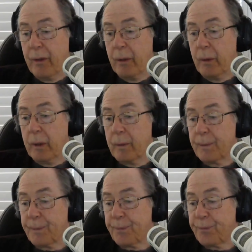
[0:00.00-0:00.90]
if they will.
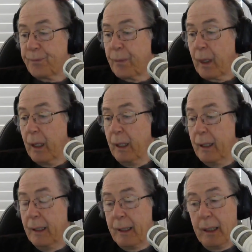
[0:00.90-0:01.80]

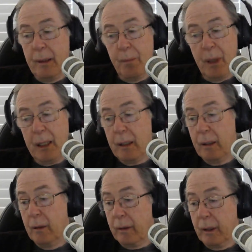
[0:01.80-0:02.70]
Okay, but
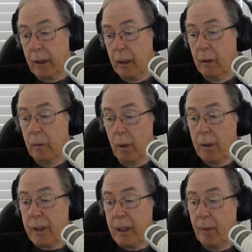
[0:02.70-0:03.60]
look, the goal
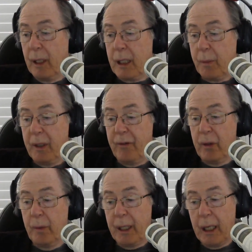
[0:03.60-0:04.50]
was double XP for
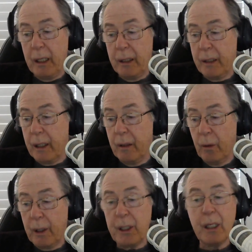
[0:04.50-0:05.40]
the weekend in
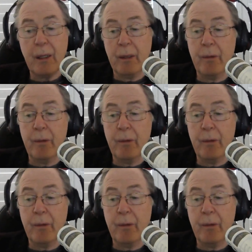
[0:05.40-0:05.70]
August. They